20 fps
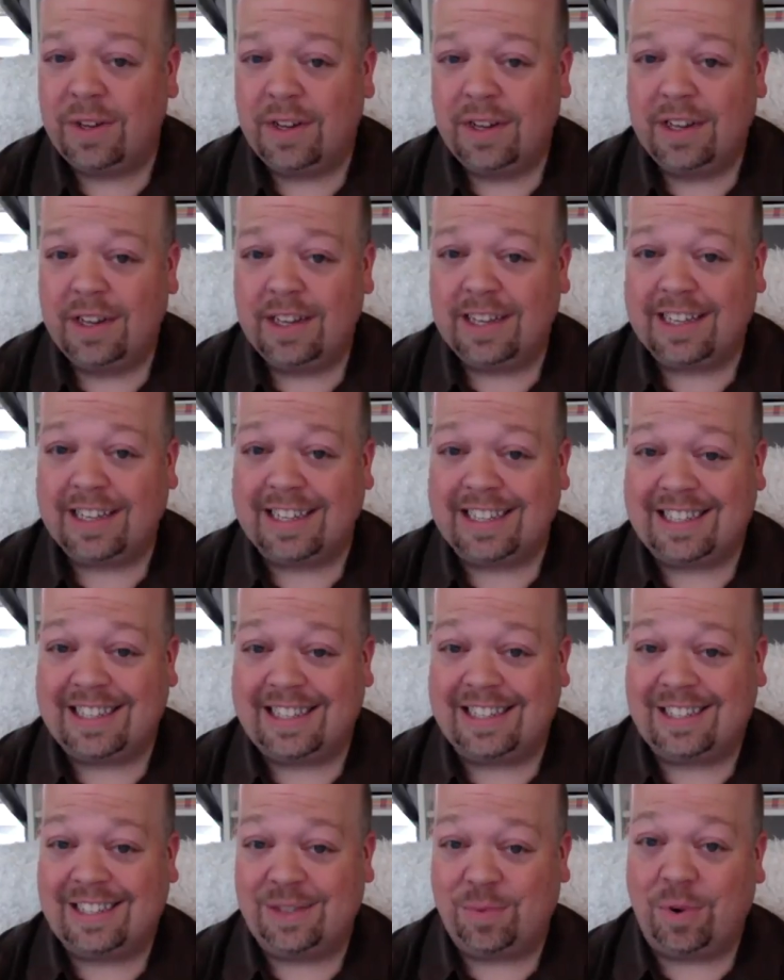because
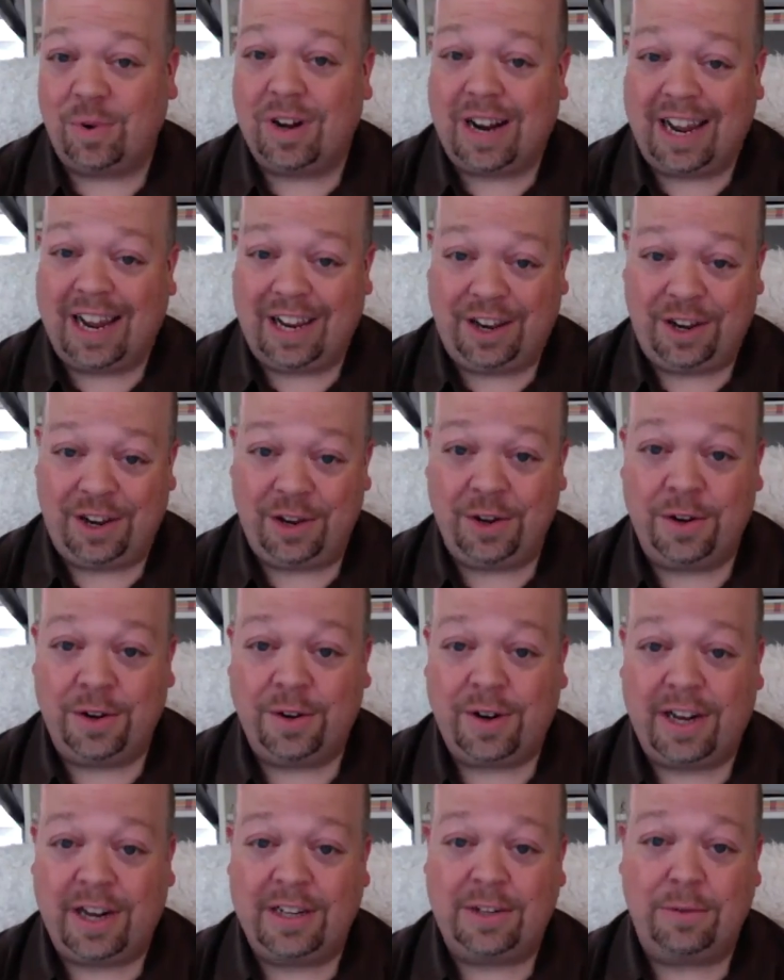this is what I do.
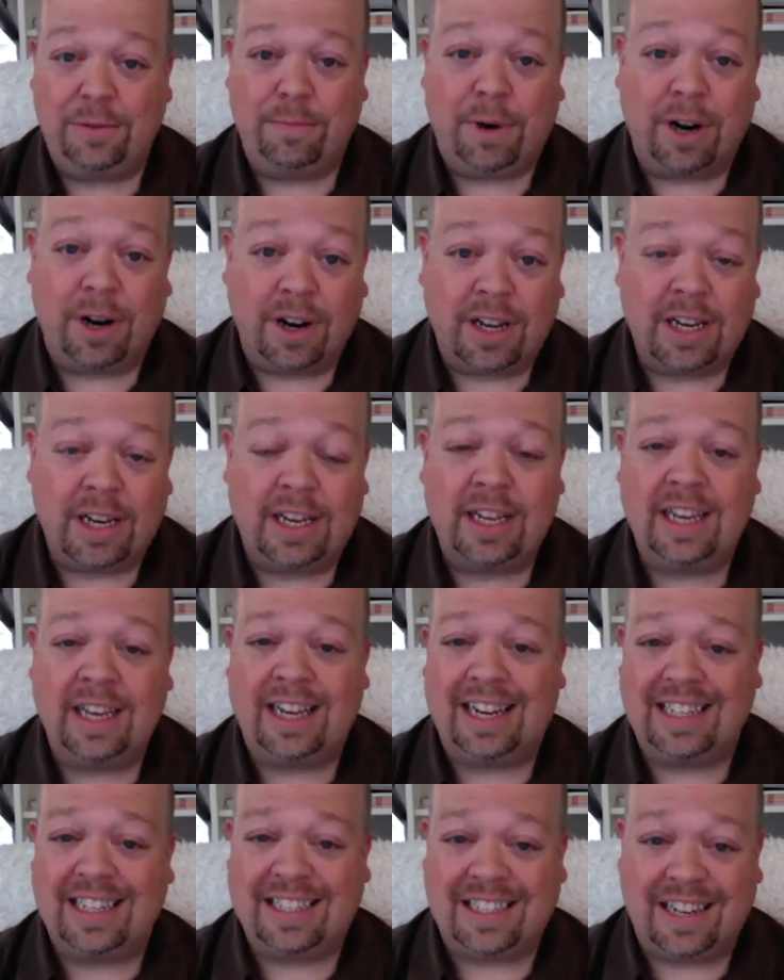I do marketing and
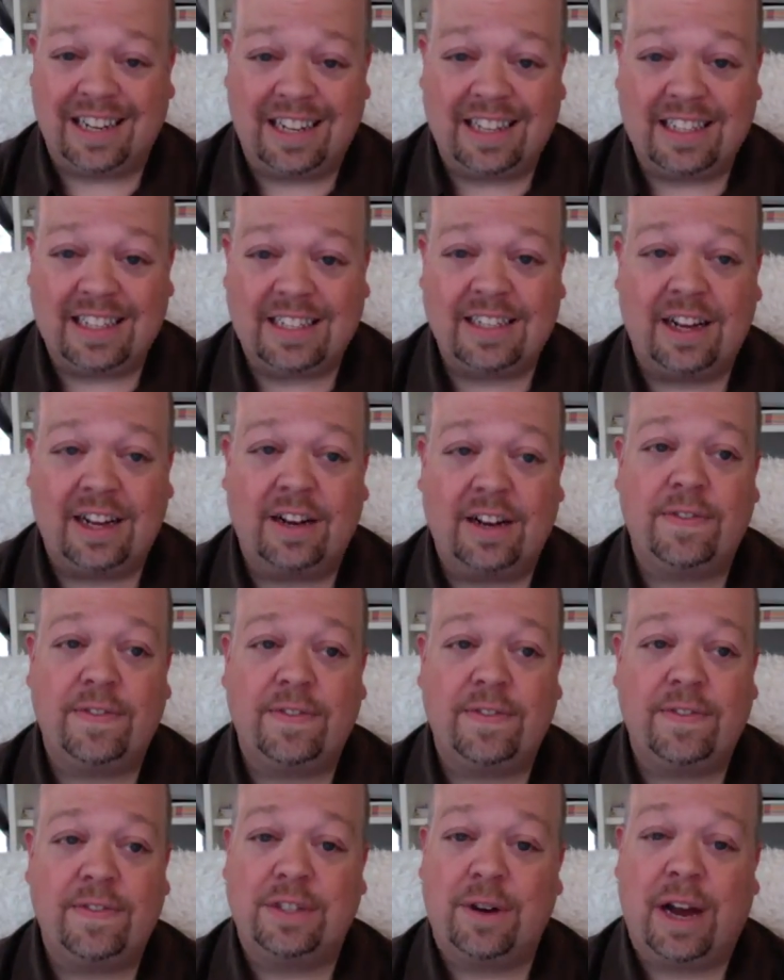I study this stuff,
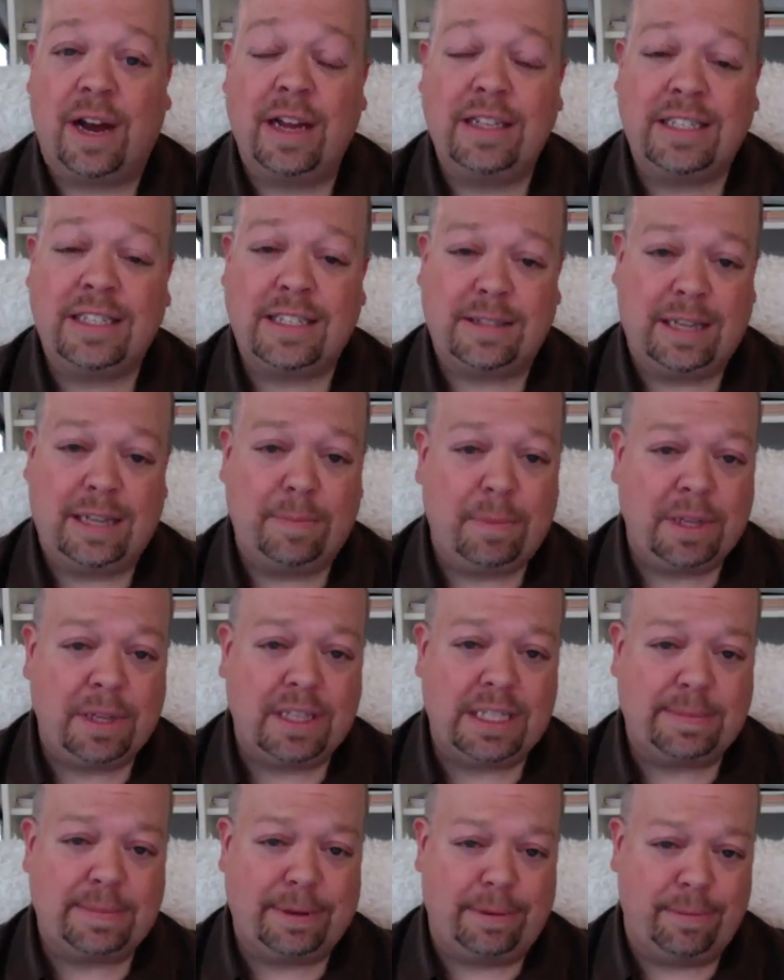and so I
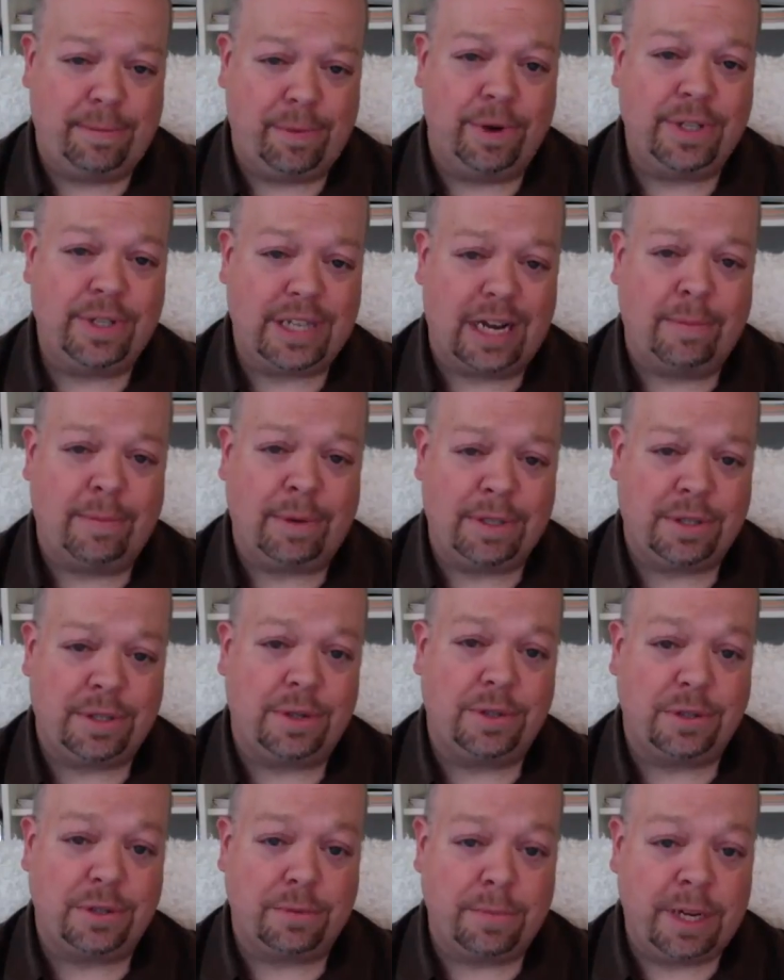typically spend more time on
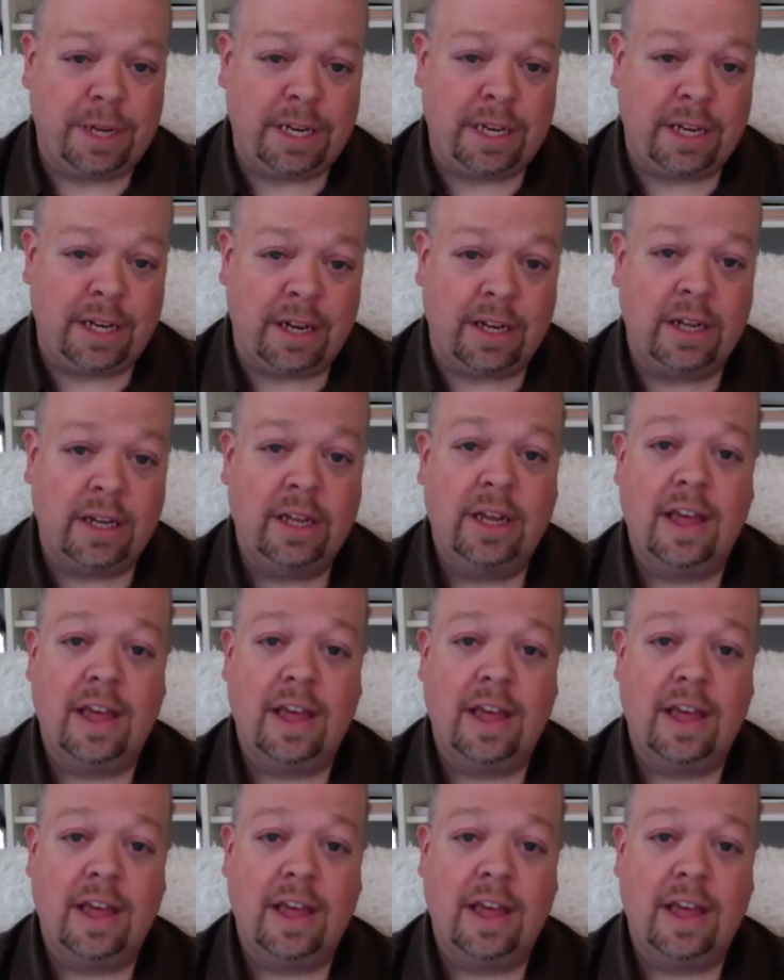social media